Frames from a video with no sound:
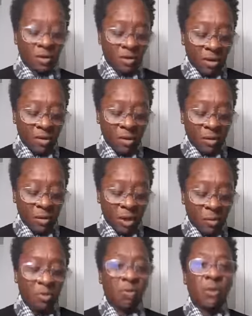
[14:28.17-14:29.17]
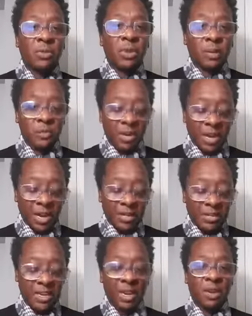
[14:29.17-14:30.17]
You know, and I'm I'm a grown up. You can't
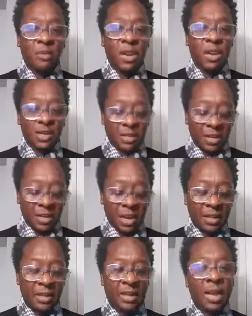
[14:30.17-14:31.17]
tell me anything like that.